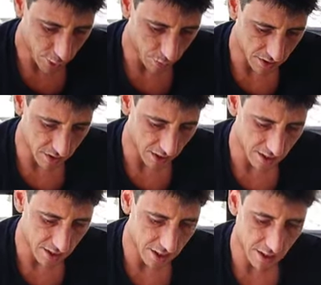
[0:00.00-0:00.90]
Sweet
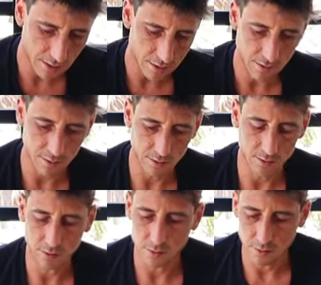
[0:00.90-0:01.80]
16,
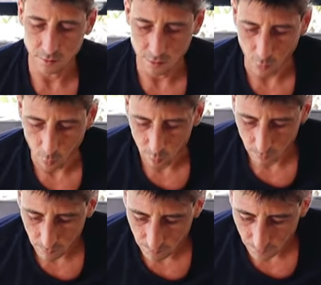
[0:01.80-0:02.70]
nope.
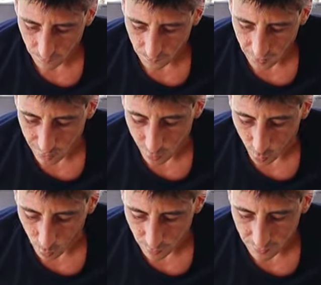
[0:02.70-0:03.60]
It's a
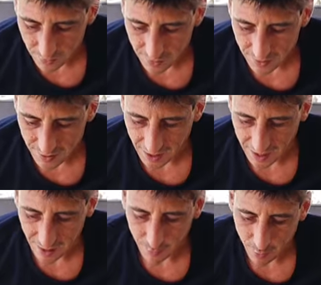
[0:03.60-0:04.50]
nope.
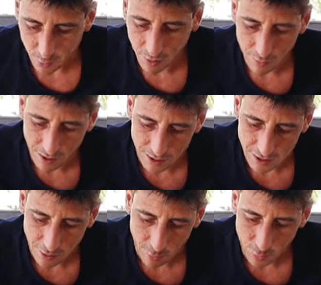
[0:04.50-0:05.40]
Ticket number three, we could
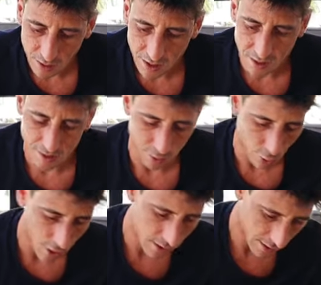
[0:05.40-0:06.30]
see the whole thing. This is
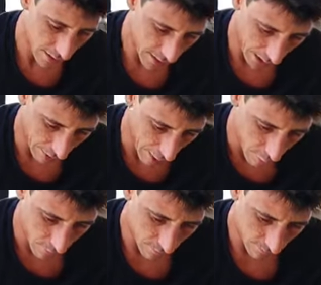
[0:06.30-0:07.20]
good. Here we go.